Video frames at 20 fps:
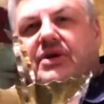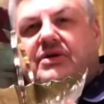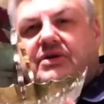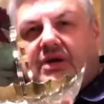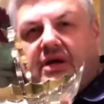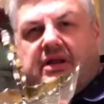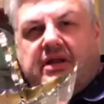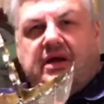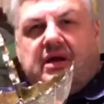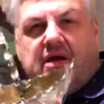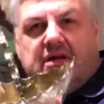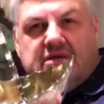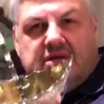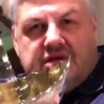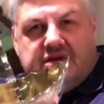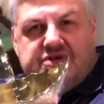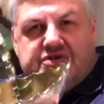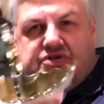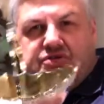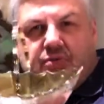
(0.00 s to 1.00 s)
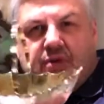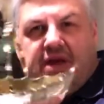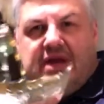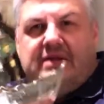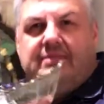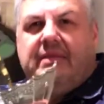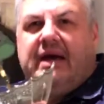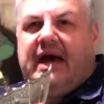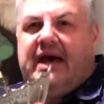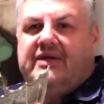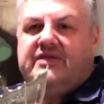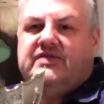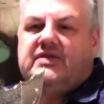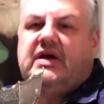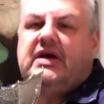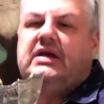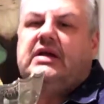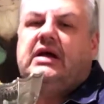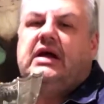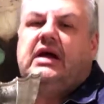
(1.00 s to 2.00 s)
They called it a sweet
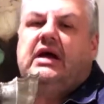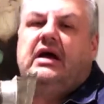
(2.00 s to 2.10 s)
basket,